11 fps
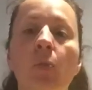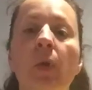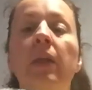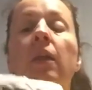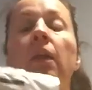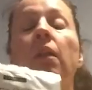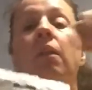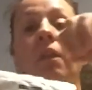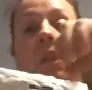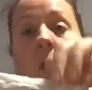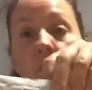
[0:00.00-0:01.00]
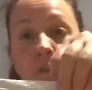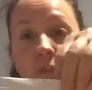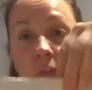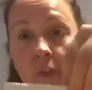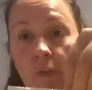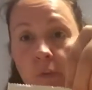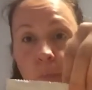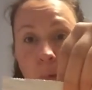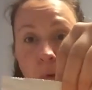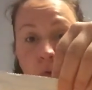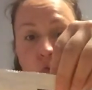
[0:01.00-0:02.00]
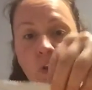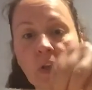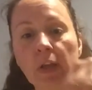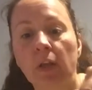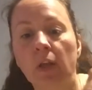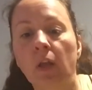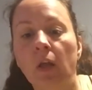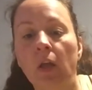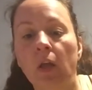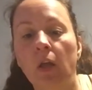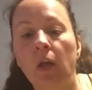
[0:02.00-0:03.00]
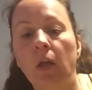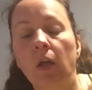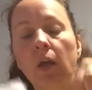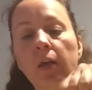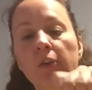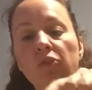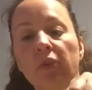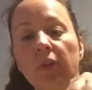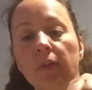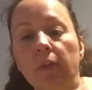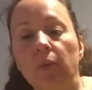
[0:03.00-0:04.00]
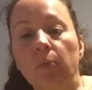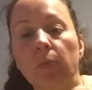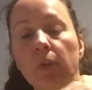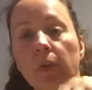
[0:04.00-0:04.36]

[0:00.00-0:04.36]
We love the butter chicken. Actually, that's a really